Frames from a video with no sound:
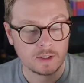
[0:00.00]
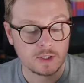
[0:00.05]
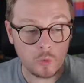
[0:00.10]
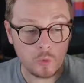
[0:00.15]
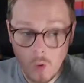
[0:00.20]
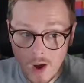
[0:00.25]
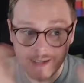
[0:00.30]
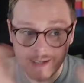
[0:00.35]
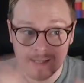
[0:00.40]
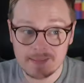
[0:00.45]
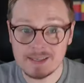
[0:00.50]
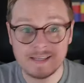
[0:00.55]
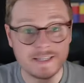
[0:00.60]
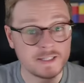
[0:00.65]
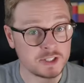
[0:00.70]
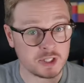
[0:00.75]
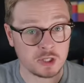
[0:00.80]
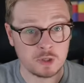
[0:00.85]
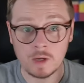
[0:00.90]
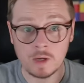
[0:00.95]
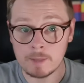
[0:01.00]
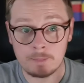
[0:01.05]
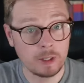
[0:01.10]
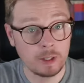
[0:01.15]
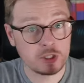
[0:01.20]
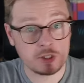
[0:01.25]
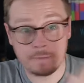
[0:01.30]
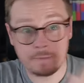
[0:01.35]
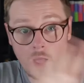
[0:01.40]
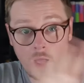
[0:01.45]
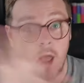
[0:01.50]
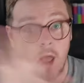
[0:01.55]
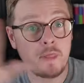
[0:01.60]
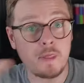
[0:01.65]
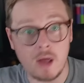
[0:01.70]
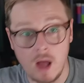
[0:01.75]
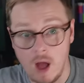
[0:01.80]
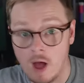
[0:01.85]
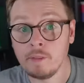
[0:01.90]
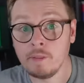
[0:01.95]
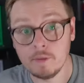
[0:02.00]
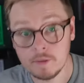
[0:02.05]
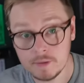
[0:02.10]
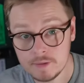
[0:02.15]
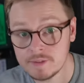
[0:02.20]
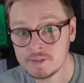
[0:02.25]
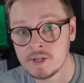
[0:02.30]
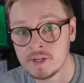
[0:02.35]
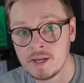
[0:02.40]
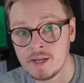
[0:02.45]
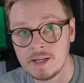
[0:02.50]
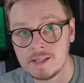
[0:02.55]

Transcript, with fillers: So why do these two and a bunch of other others